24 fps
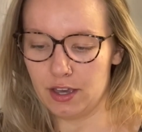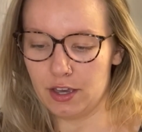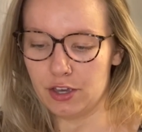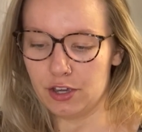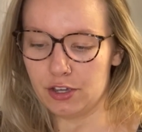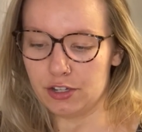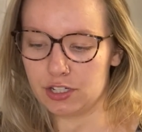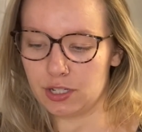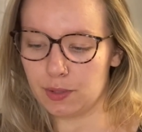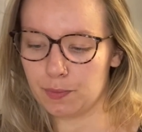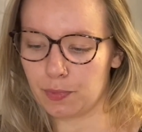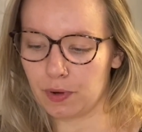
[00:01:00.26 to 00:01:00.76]

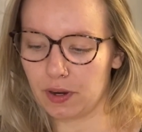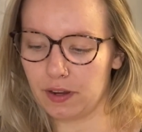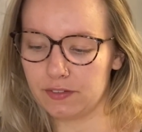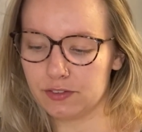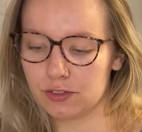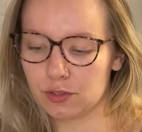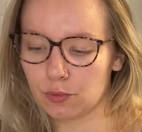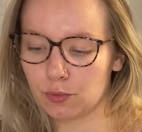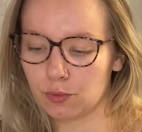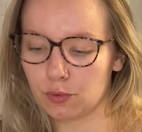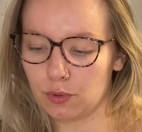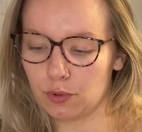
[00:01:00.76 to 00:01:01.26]
She braves
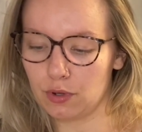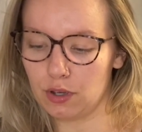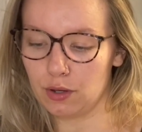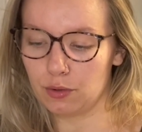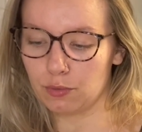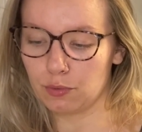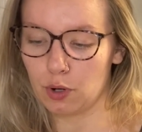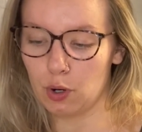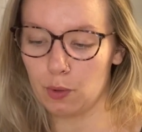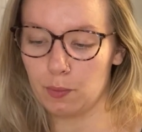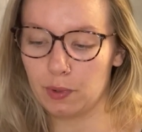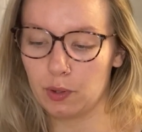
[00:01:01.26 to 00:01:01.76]
the
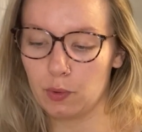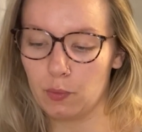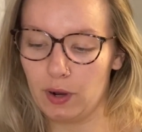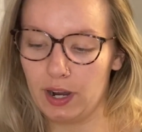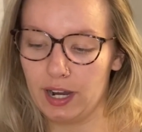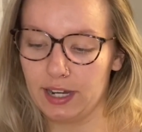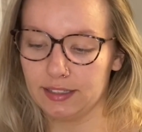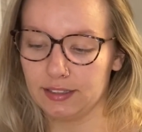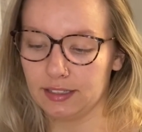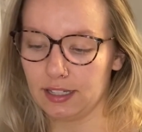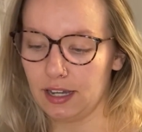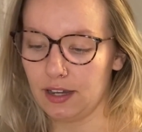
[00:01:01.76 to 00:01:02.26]
roaming
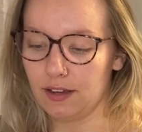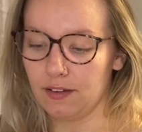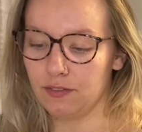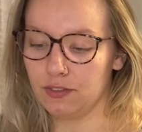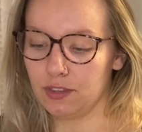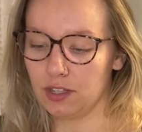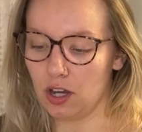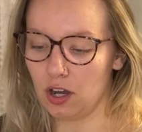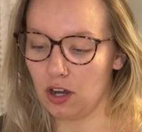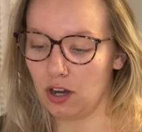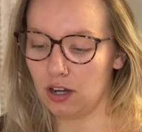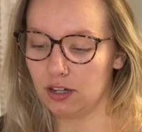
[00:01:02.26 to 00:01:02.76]
wildlife,
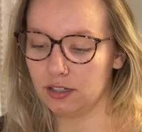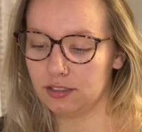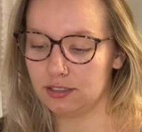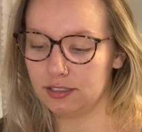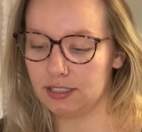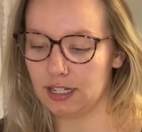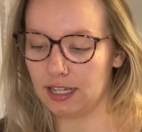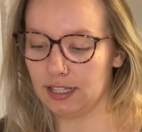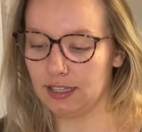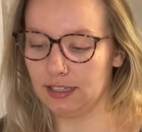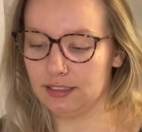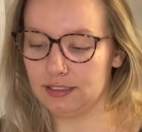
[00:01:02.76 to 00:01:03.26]
the odd
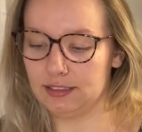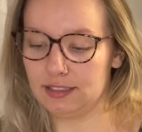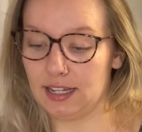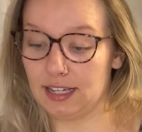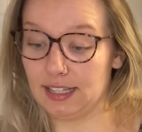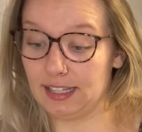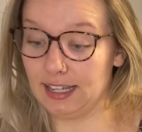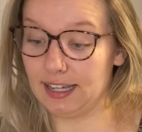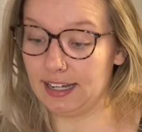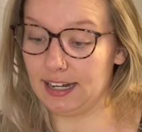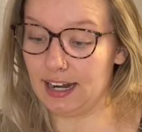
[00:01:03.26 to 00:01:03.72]
daylight